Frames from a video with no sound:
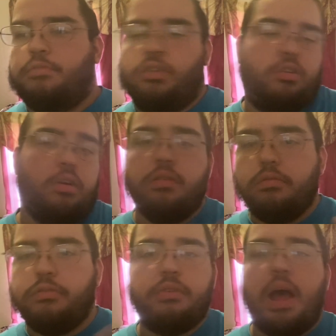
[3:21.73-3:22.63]
turn
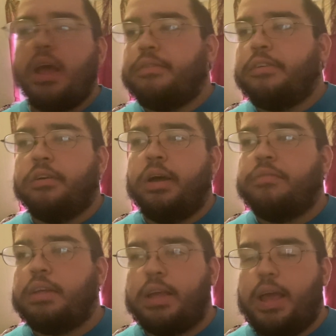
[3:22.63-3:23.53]
five you'll have
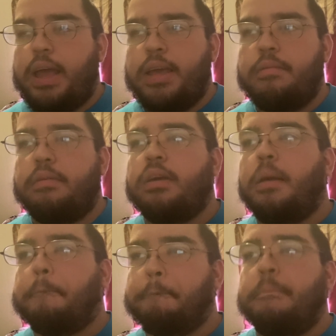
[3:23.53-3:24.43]
like eight
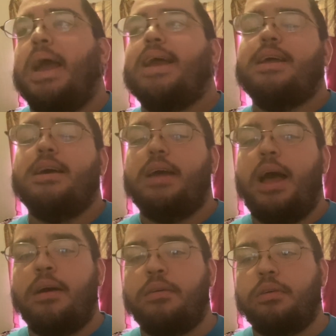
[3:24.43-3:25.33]
mana
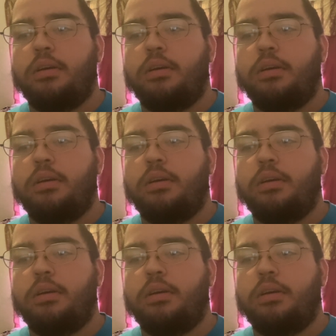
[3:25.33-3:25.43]
out